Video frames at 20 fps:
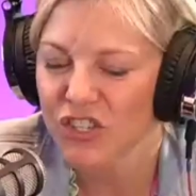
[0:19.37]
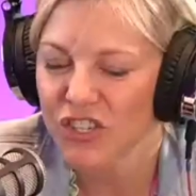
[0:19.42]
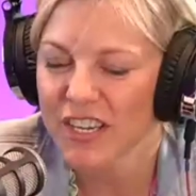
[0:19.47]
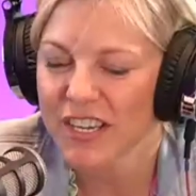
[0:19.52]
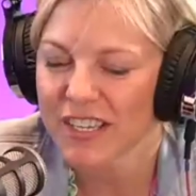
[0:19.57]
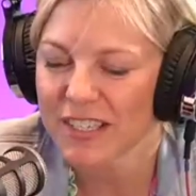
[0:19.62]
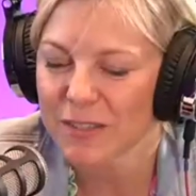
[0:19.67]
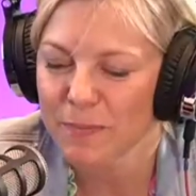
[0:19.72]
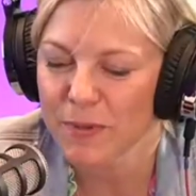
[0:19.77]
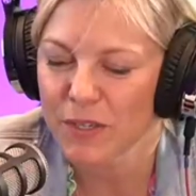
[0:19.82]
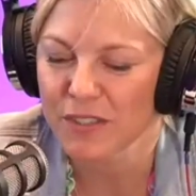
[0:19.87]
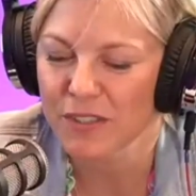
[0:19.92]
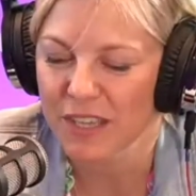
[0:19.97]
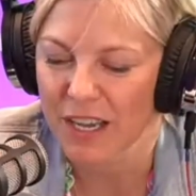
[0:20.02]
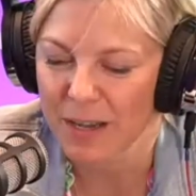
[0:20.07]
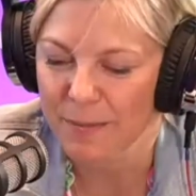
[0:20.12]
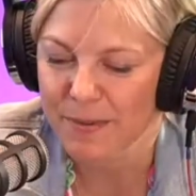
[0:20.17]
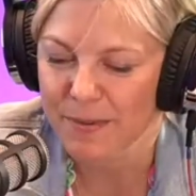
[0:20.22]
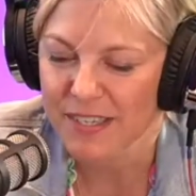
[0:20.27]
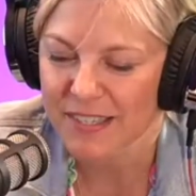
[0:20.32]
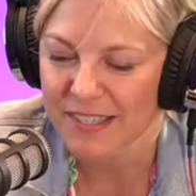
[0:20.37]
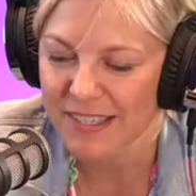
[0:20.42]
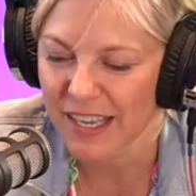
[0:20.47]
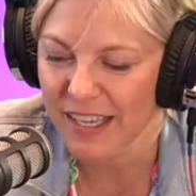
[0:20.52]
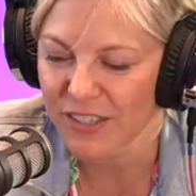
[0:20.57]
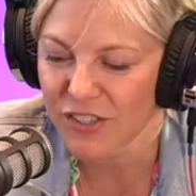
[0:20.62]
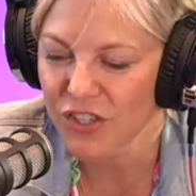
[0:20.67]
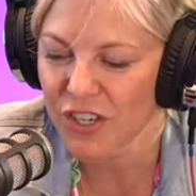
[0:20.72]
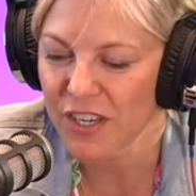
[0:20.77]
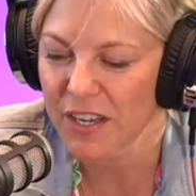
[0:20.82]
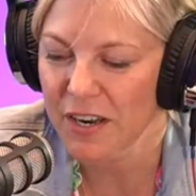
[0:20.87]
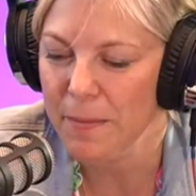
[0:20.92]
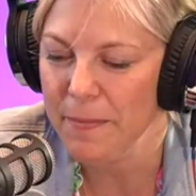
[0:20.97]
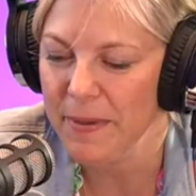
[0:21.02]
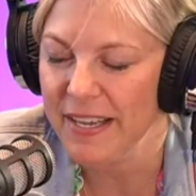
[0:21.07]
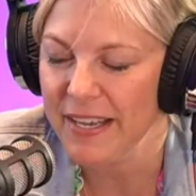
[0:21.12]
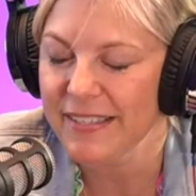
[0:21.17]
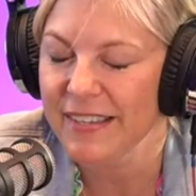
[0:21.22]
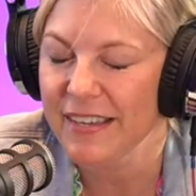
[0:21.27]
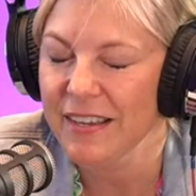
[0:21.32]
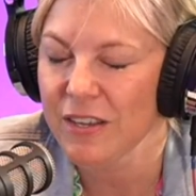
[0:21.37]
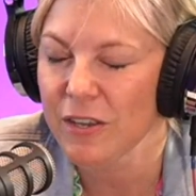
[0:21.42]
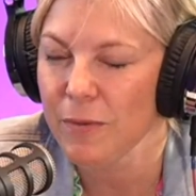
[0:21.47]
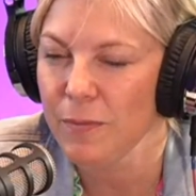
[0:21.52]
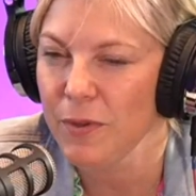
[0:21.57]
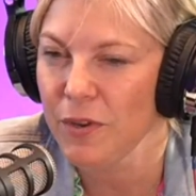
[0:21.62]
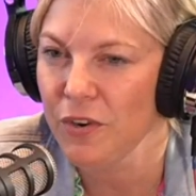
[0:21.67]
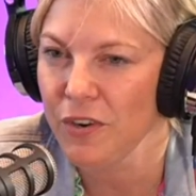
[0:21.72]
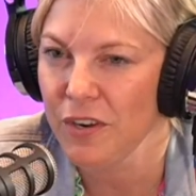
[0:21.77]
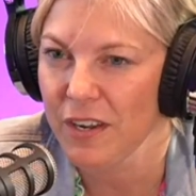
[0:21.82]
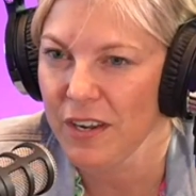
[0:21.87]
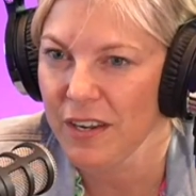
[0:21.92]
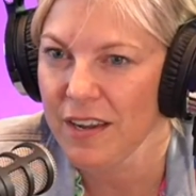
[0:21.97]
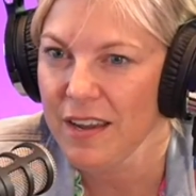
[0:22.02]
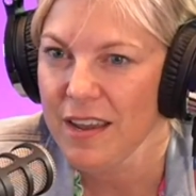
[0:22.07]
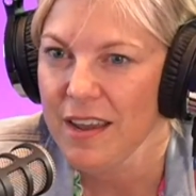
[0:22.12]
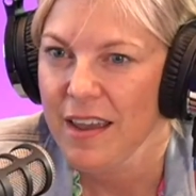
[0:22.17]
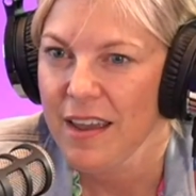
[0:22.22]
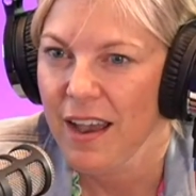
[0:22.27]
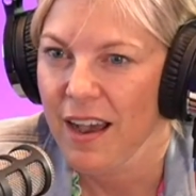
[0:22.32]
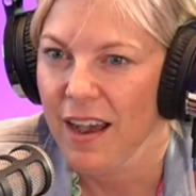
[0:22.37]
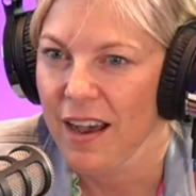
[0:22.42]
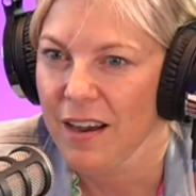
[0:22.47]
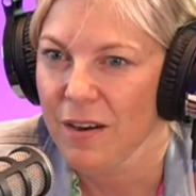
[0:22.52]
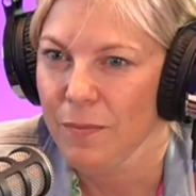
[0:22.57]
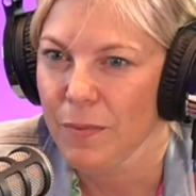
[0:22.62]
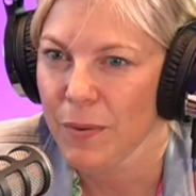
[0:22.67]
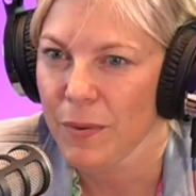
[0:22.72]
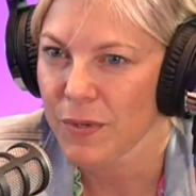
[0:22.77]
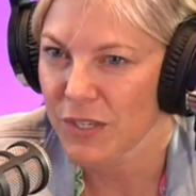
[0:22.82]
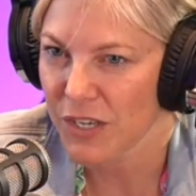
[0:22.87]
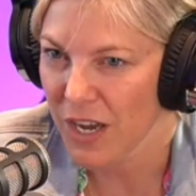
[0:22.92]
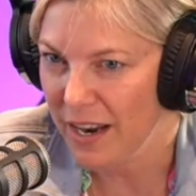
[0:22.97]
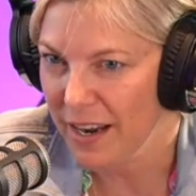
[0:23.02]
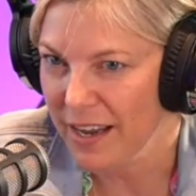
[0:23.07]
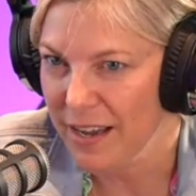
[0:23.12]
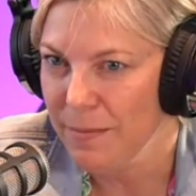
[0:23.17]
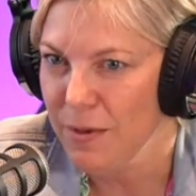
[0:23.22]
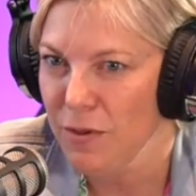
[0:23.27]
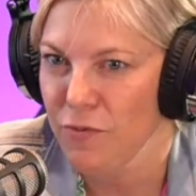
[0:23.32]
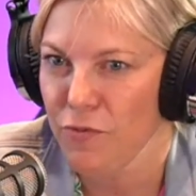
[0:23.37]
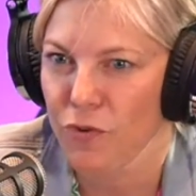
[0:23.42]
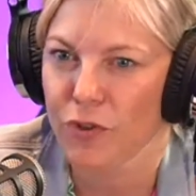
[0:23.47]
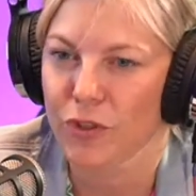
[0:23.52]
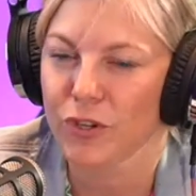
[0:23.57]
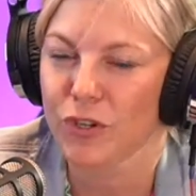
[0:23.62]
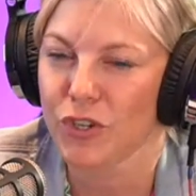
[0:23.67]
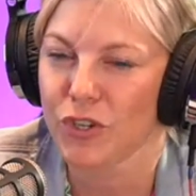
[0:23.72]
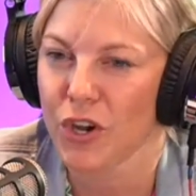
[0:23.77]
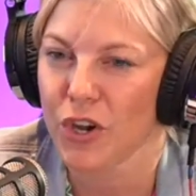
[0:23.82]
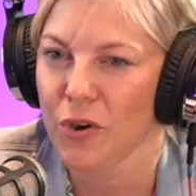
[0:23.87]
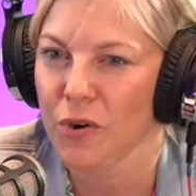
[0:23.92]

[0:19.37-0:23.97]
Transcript: has built up such an amazing community. We were talking before the show.